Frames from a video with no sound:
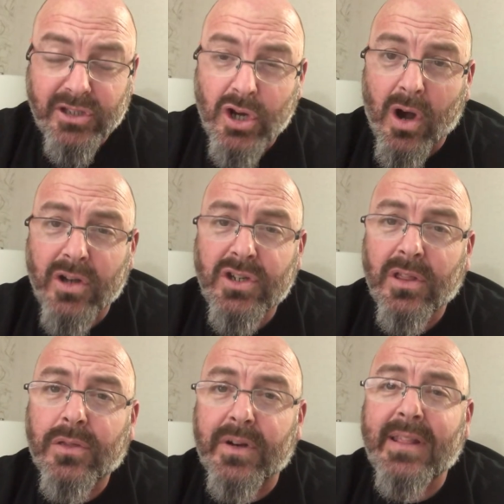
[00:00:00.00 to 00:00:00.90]
charge
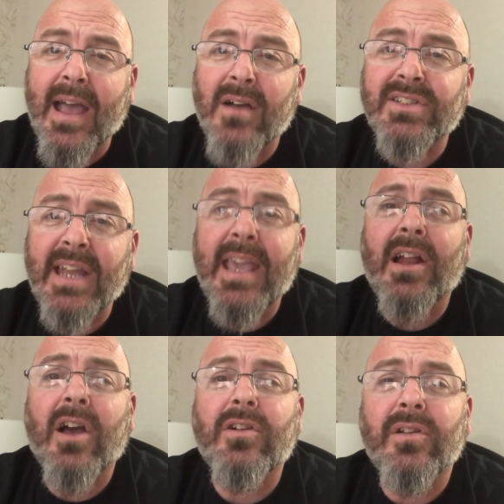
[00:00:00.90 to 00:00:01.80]

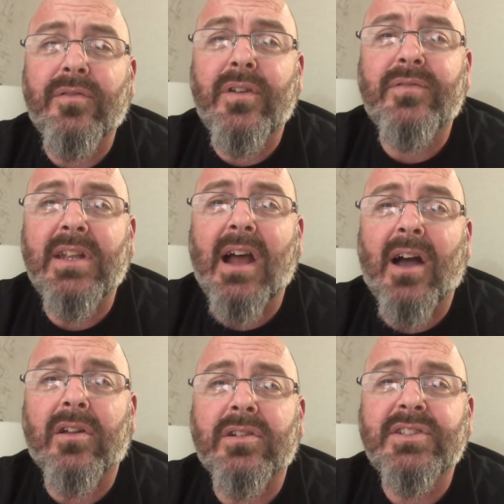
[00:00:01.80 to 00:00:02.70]

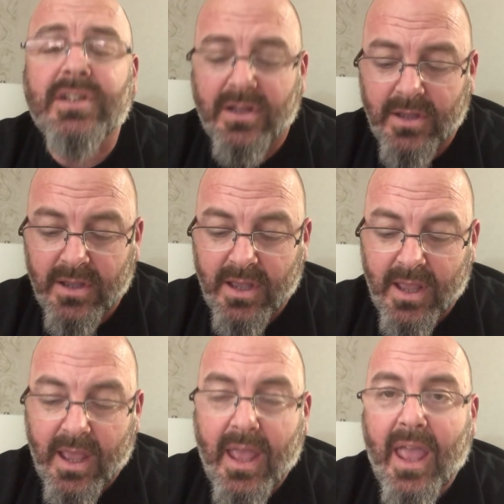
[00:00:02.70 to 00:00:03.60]
$3,850.
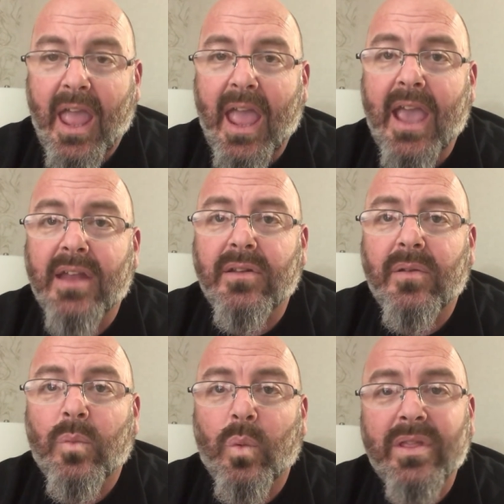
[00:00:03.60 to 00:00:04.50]
And
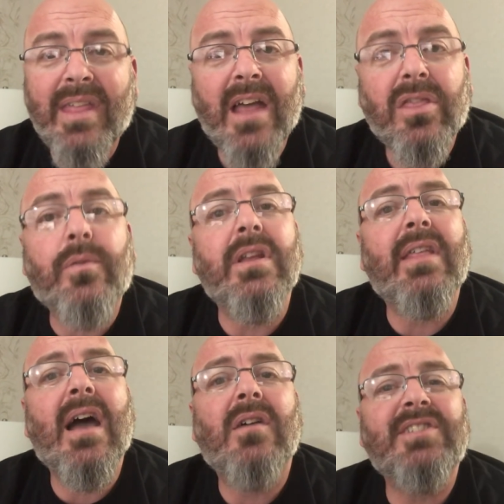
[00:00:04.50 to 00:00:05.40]
with that
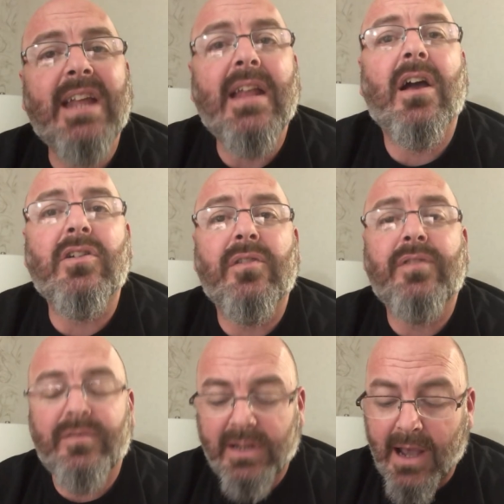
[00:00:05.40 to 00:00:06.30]

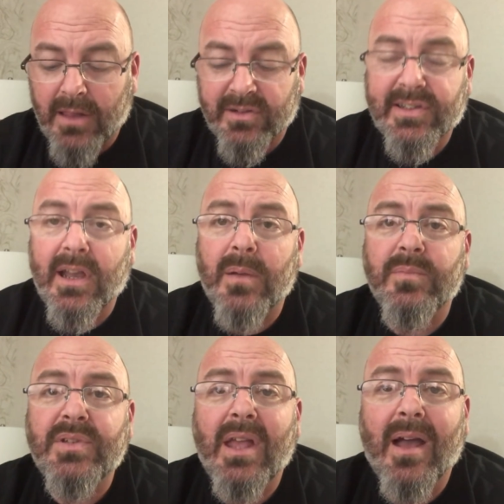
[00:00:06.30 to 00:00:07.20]
$3,850
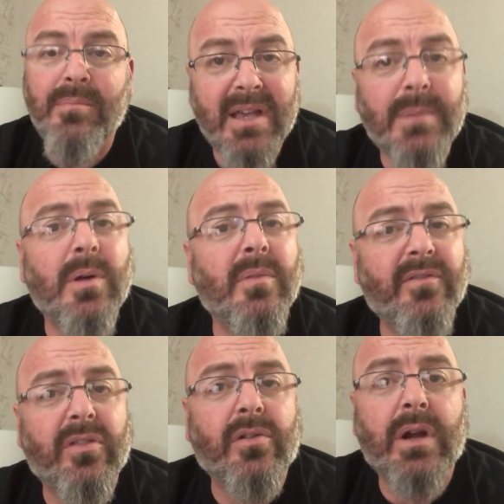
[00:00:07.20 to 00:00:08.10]
comes a minimum
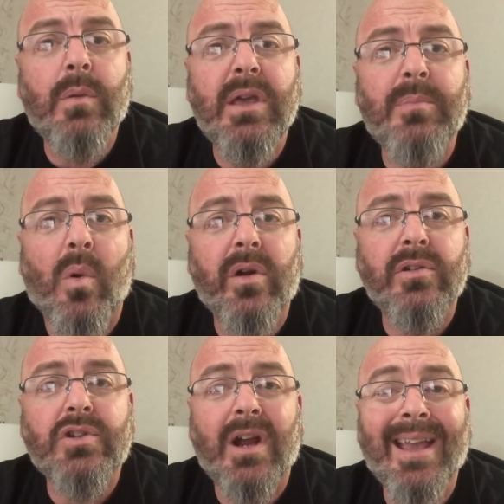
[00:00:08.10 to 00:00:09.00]
of a 3-week board
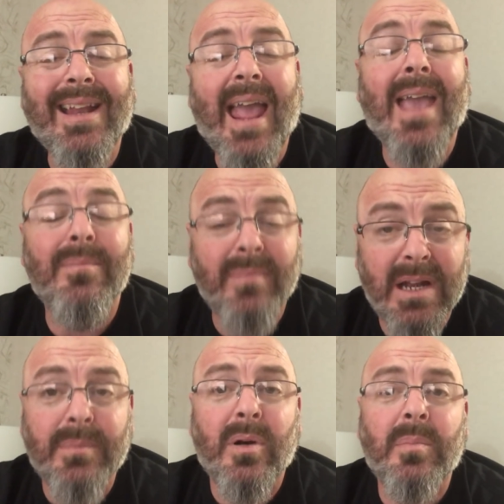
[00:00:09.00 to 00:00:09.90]
and train, a
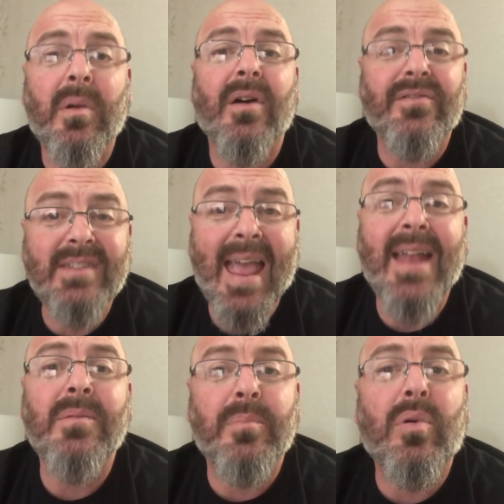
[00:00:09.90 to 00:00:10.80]
minimum of
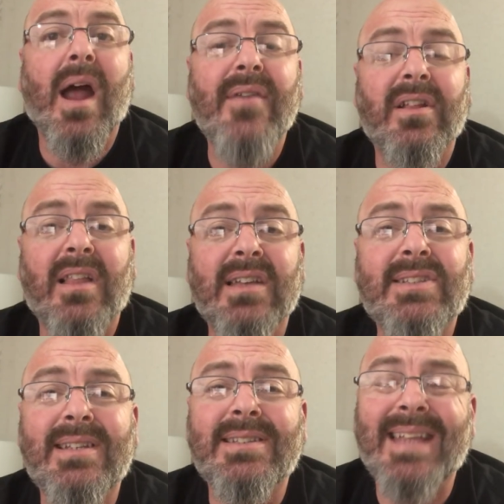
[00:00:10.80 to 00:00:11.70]
10 private
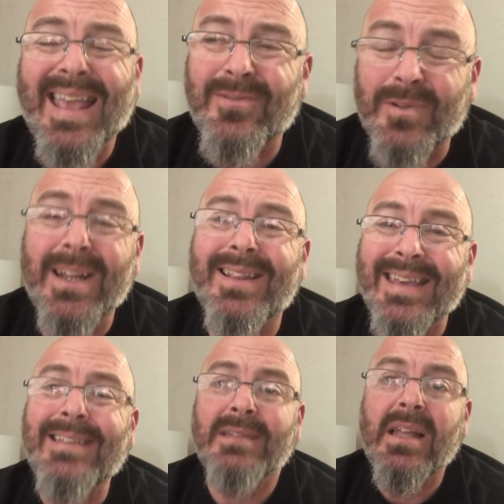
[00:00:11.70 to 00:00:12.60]
lessons, and
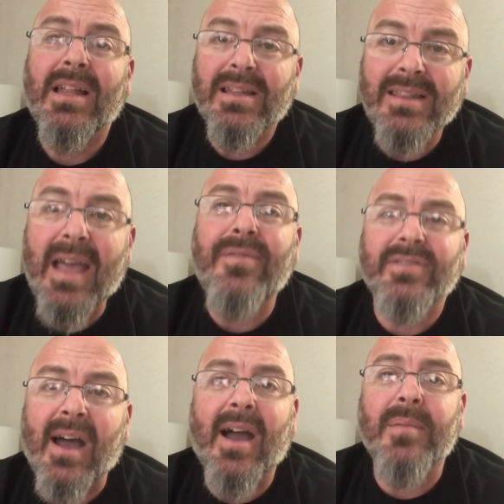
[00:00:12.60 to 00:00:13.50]
really
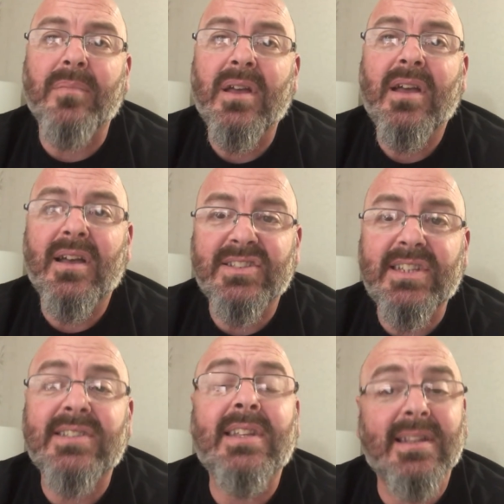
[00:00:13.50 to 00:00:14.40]
lifetime
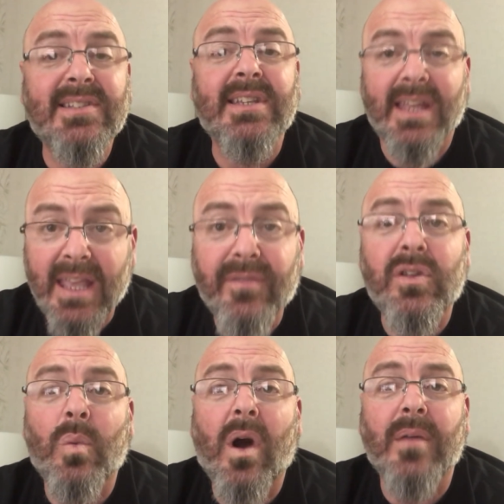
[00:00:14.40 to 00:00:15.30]
assistance if
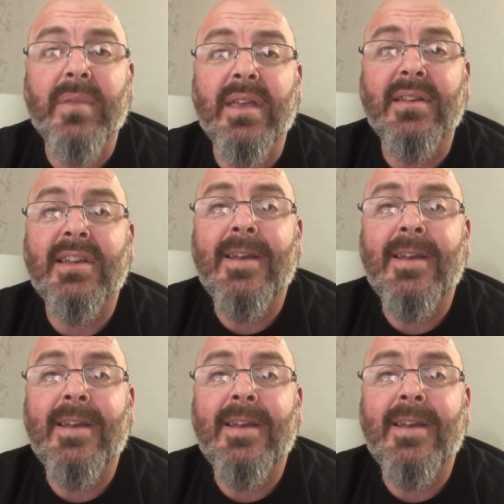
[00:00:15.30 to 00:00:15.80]
you want me.